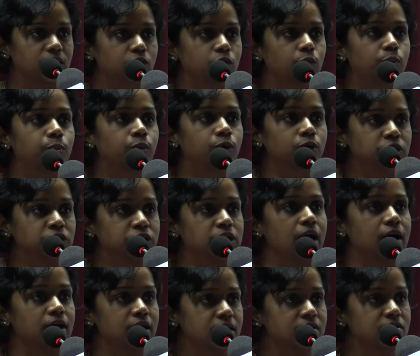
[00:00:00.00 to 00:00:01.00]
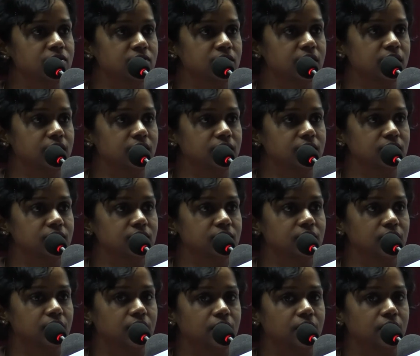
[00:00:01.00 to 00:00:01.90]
to push our concerns,